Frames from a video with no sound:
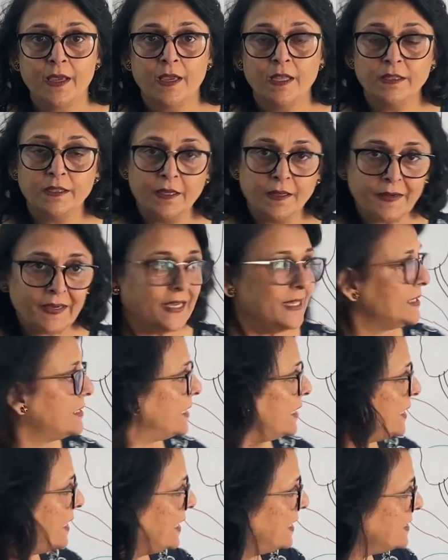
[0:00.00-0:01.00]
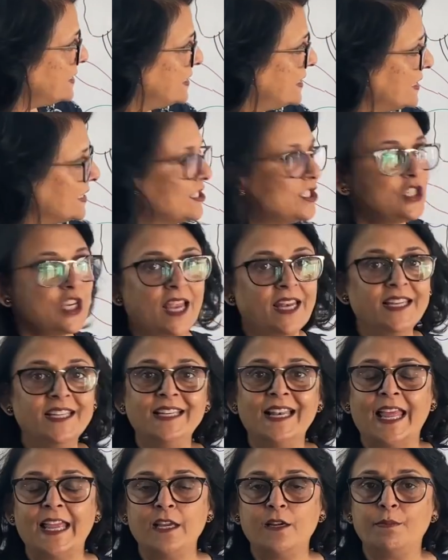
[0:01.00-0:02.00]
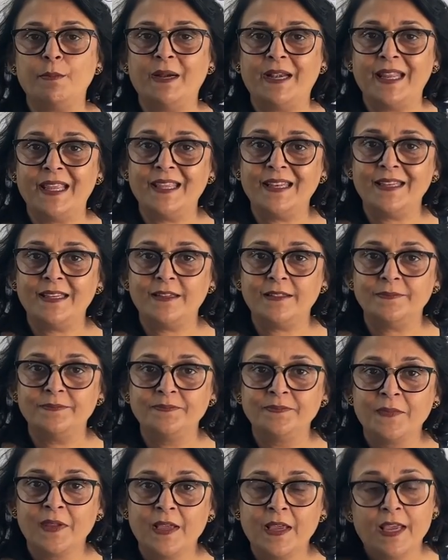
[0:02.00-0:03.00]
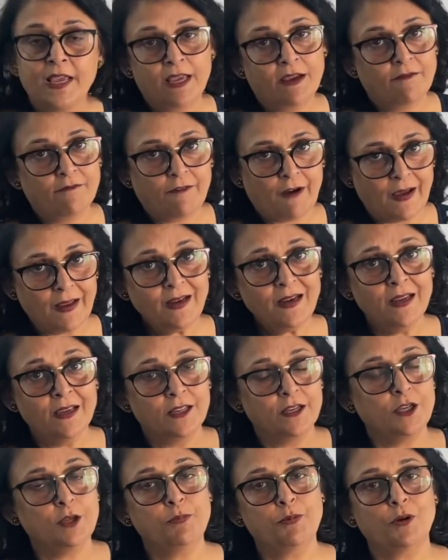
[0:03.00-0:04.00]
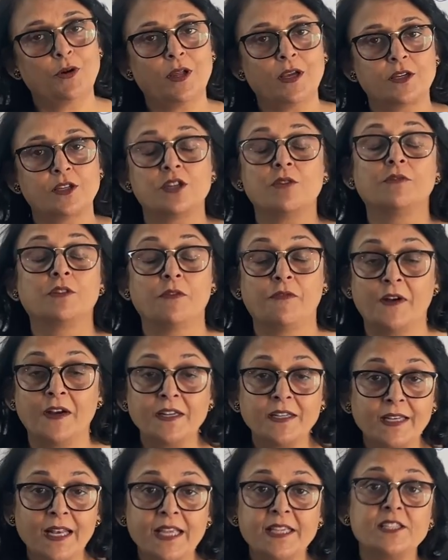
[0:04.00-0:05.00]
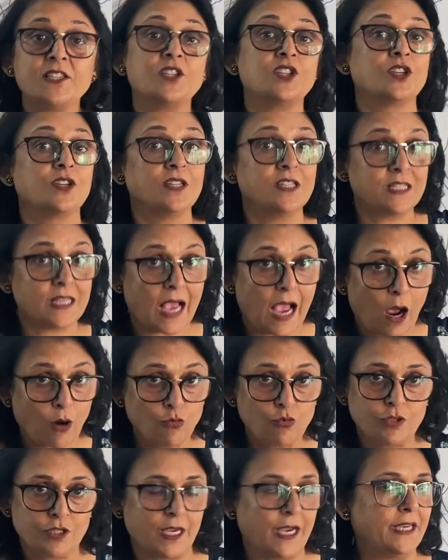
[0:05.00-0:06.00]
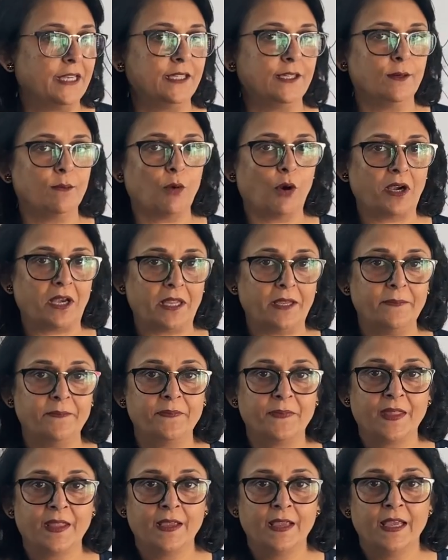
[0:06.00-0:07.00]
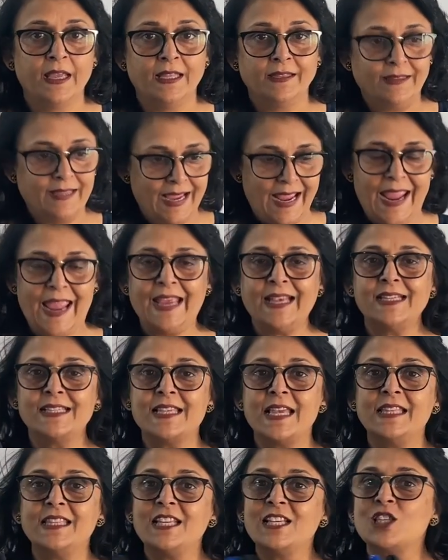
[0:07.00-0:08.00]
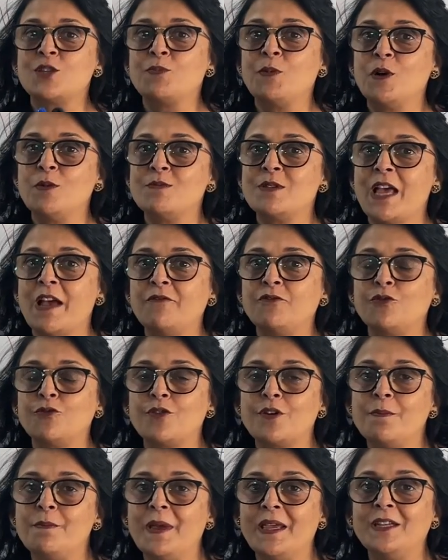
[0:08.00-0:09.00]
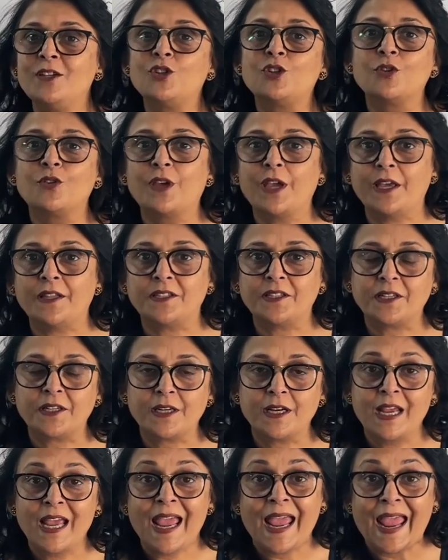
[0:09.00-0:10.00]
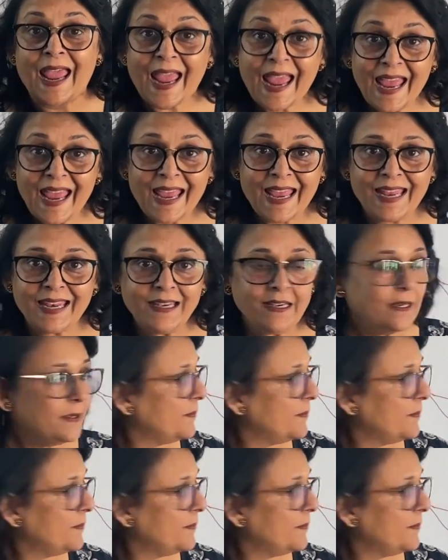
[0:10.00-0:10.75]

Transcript: The reason is this jelly-like material. One, reproduction, the fertilization is outside the body. The eggs and the sperms have to remain together. And